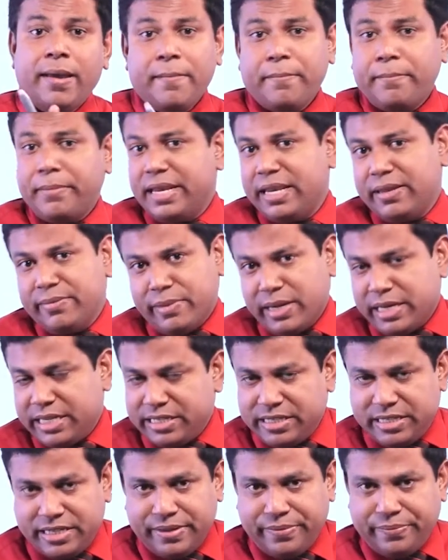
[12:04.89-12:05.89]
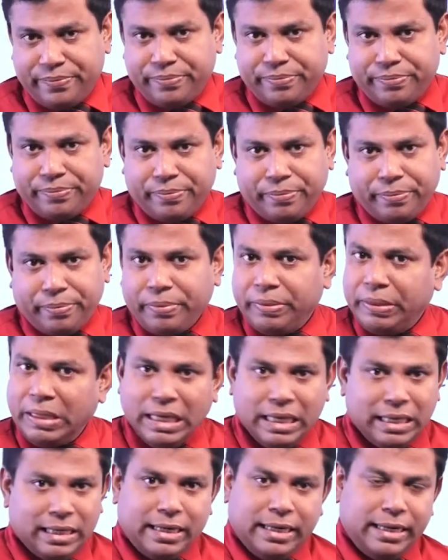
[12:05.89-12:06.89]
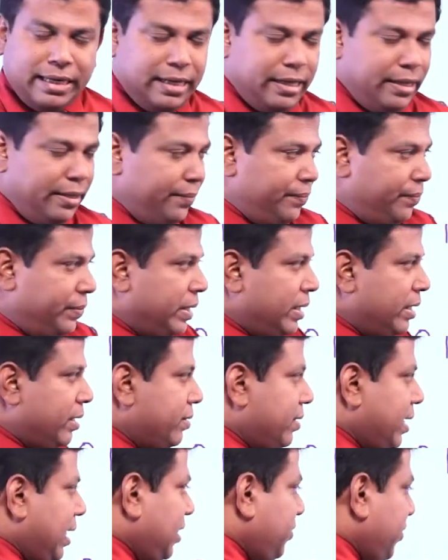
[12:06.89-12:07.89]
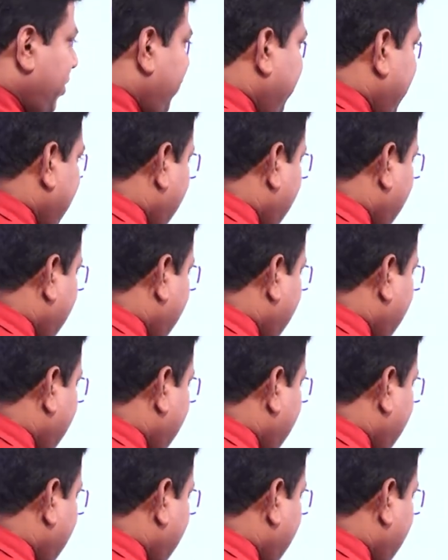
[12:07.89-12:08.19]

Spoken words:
minimized. Clear? That is why we